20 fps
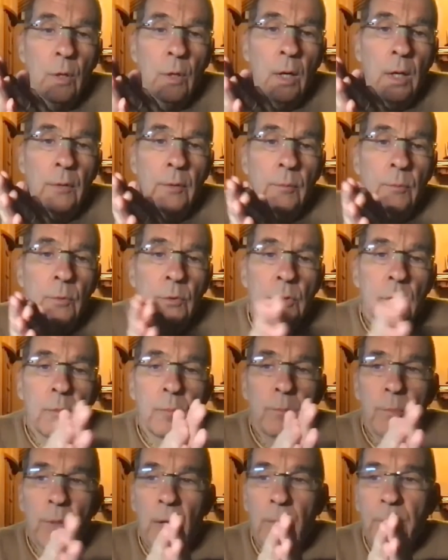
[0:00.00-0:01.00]
on the
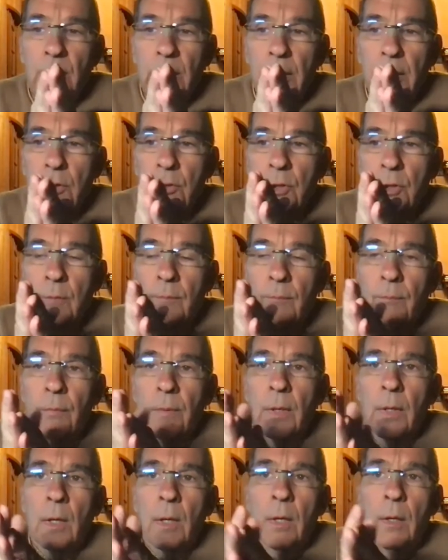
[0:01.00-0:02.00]
Muslim population
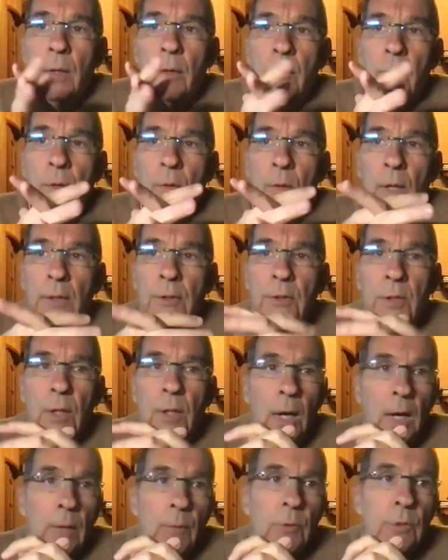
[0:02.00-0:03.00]
that
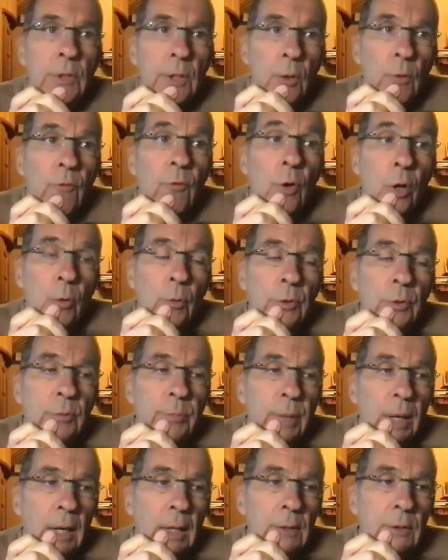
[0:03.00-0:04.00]
I would say overall was
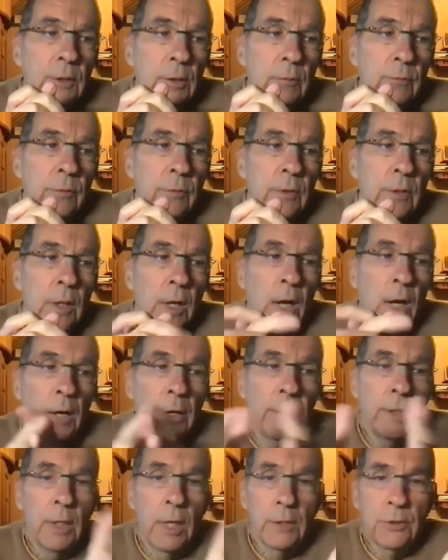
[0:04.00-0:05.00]
positive.
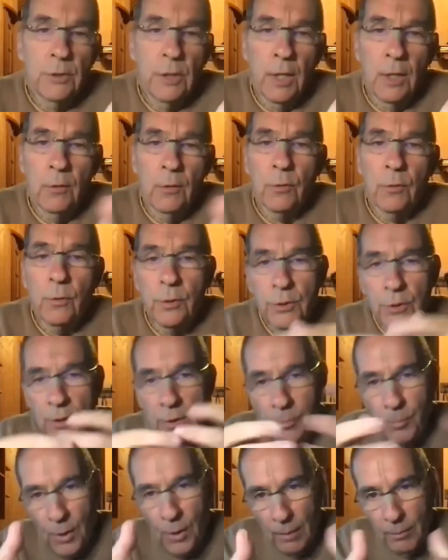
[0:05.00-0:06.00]
Hari Das Thakur, of course, is
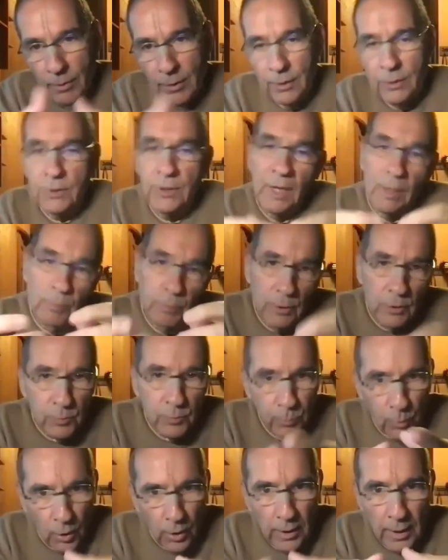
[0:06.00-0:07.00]
the prominent example that's
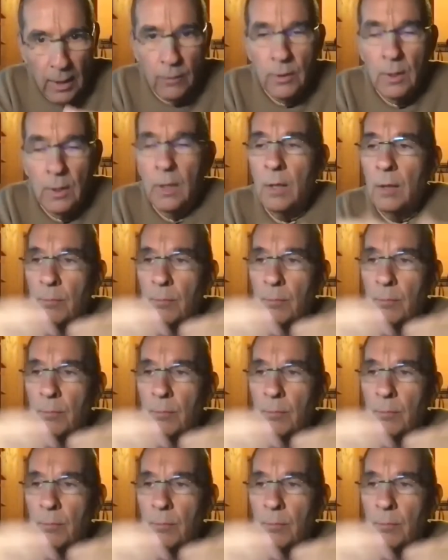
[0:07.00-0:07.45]
brought out,